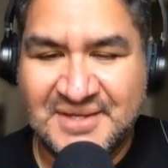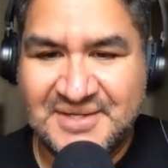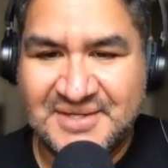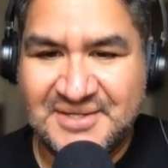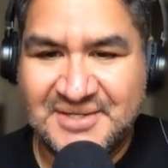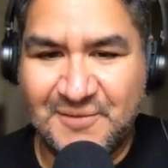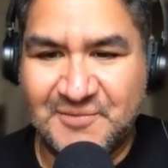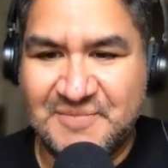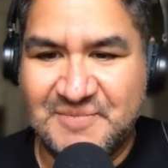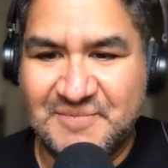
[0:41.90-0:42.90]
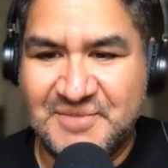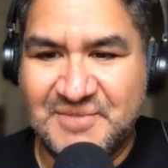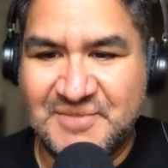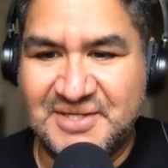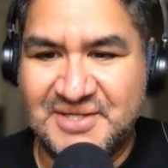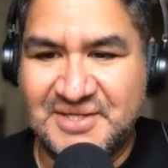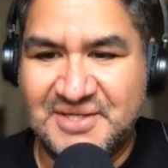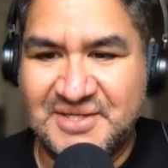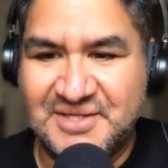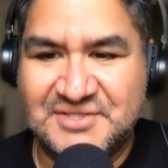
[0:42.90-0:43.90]
Over 1 million views.
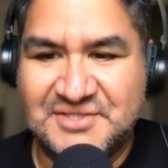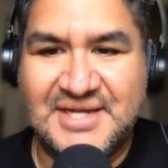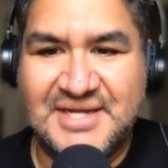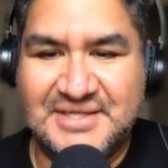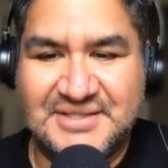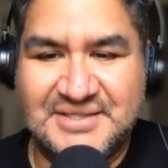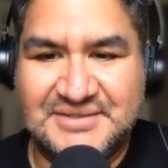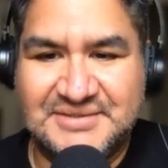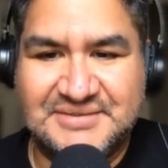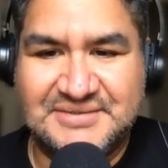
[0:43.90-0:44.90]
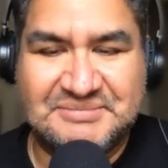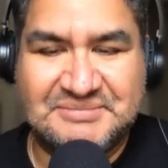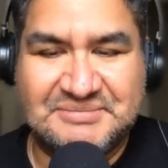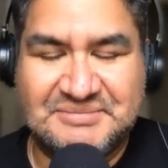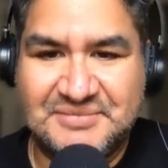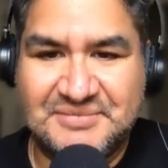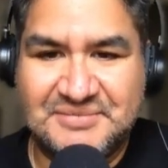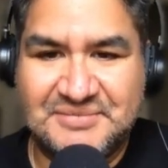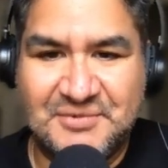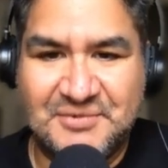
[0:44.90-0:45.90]

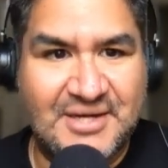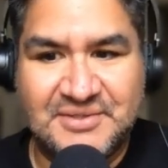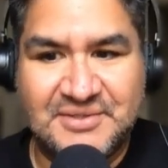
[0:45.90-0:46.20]
Wow.